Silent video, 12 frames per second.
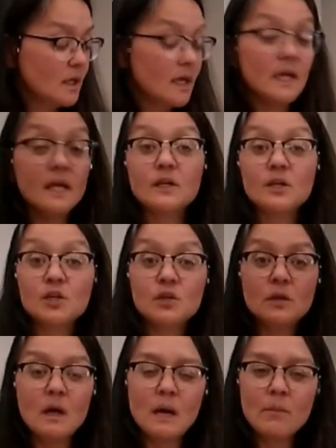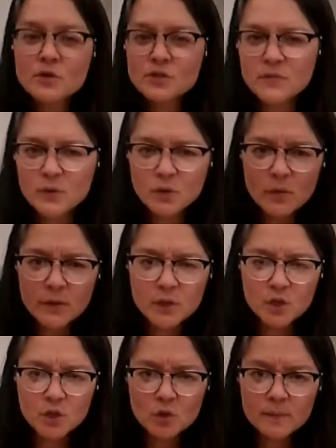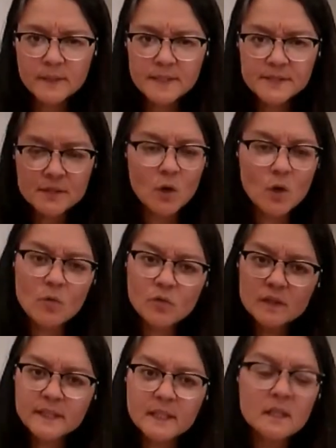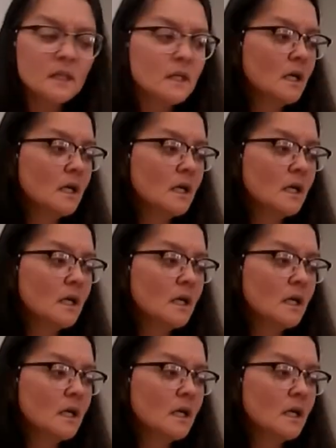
And most of you know what a cube is, hopefully.